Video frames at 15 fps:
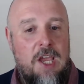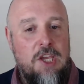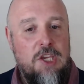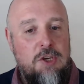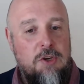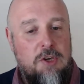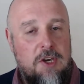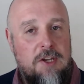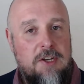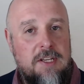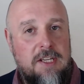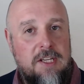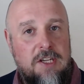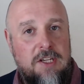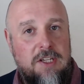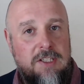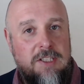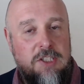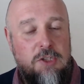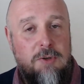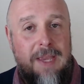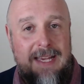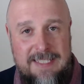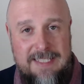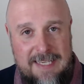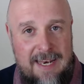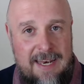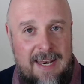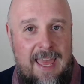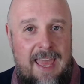You get
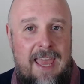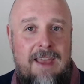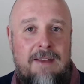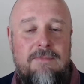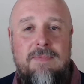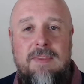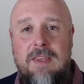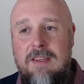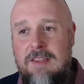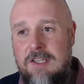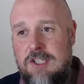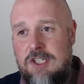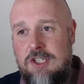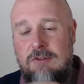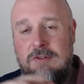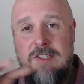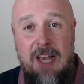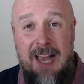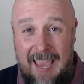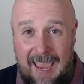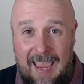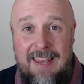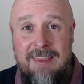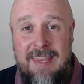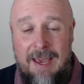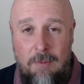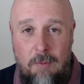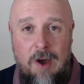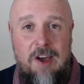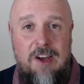sent there. The students are in their
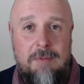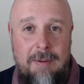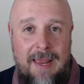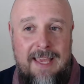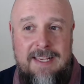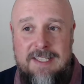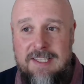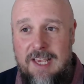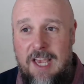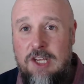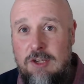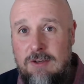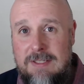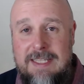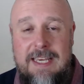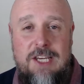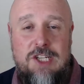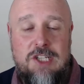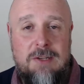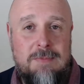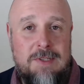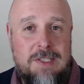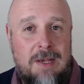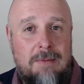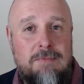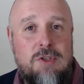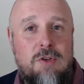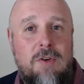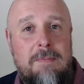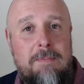workplace and you teach them some
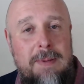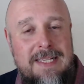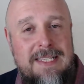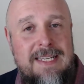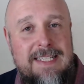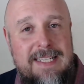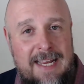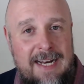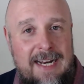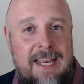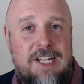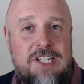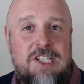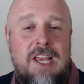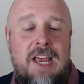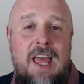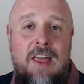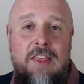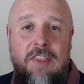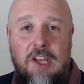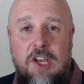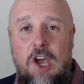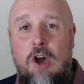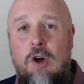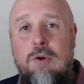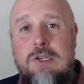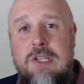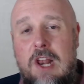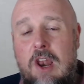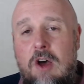sort of business English that
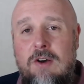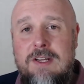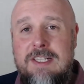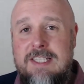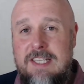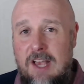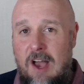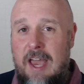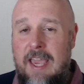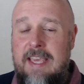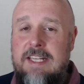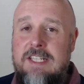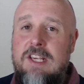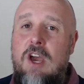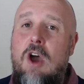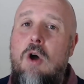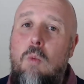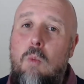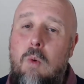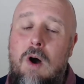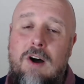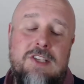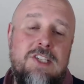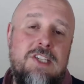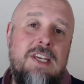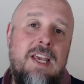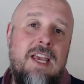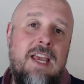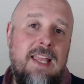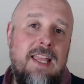goes alongside what
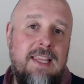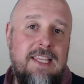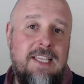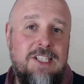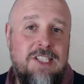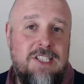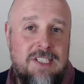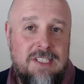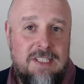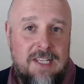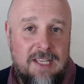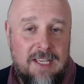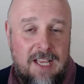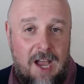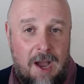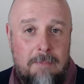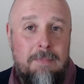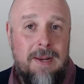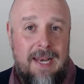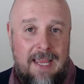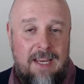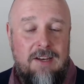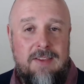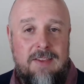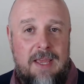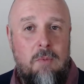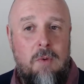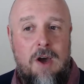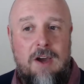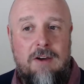the company that they
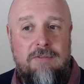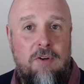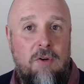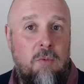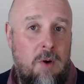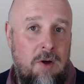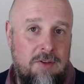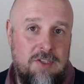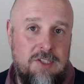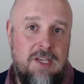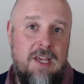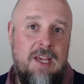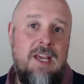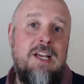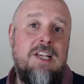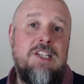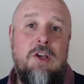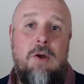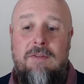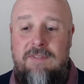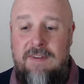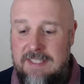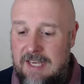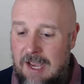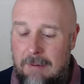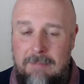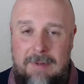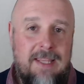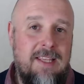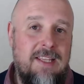work for wants. So if it's a
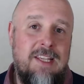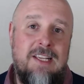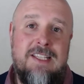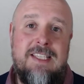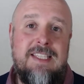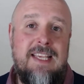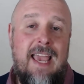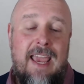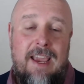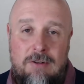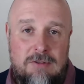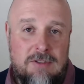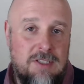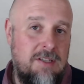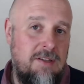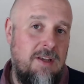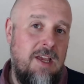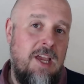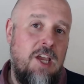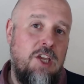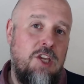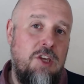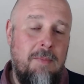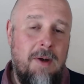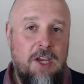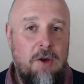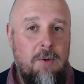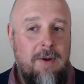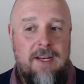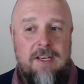company that does sales, you might
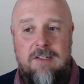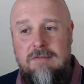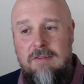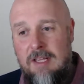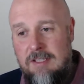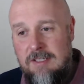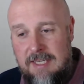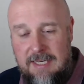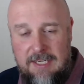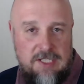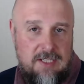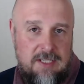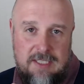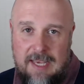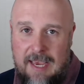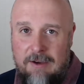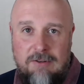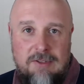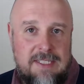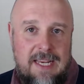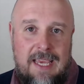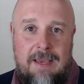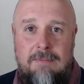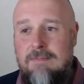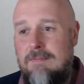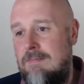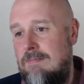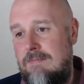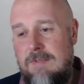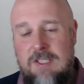go in and teach the sales
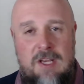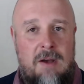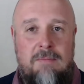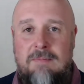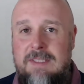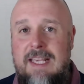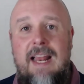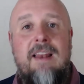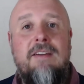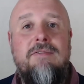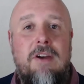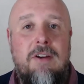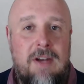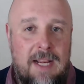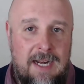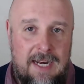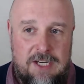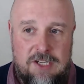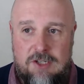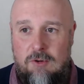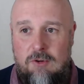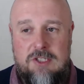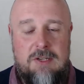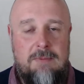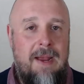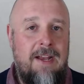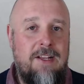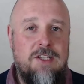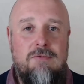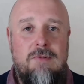team some telephone English or some
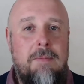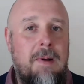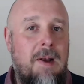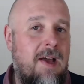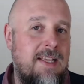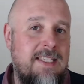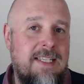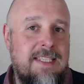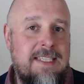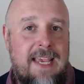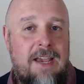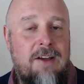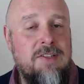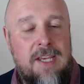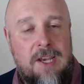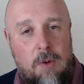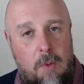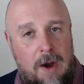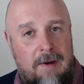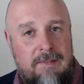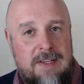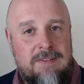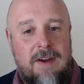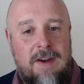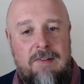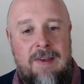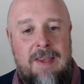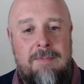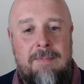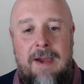how to reply to sales inquiries via
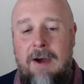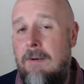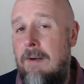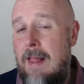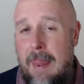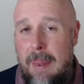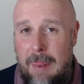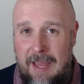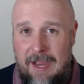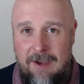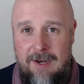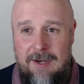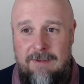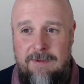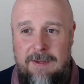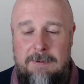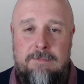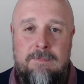email, that kind of thing.